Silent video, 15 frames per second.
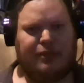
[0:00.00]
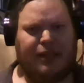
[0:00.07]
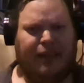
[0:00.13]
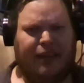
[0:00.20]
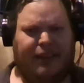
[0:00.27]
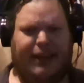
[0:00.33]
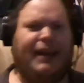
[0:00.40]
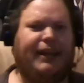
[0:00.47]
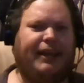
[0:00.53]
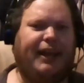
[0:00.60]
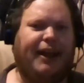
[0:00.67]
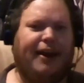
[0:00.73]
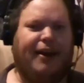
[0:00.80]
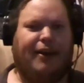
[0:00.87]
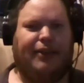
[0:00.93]
They didn't
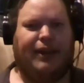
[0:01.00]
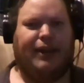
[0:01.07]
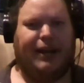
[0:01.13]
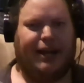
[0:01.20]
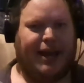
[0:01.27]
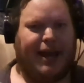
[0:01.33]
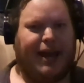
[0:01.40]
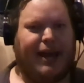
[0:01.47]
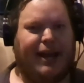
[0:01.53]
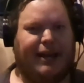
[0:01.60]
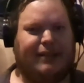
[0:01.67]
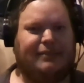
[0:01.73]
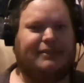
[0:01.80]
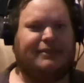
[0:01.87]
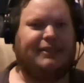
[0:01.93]
care. They didn't
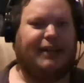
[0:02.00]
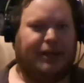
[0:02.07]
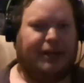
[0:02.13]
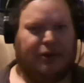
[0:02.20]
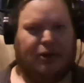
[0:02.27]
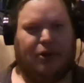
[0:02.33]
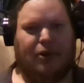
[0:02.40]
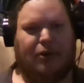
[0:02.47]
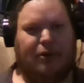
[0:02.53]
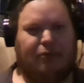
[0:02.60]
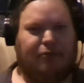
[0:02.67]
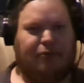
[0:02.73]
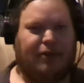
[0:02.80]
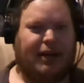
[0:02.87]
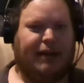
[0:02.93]
ask, did I do it
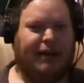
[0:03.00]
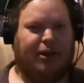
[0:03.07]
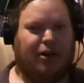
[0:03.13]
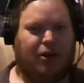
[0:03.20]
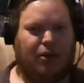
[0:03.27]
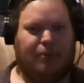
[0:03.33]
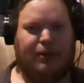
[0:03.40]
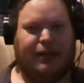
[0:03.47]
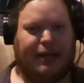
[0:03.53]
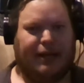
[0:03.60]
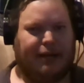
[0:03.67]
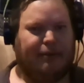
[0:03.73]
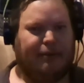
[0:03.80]
when I went home? Did I.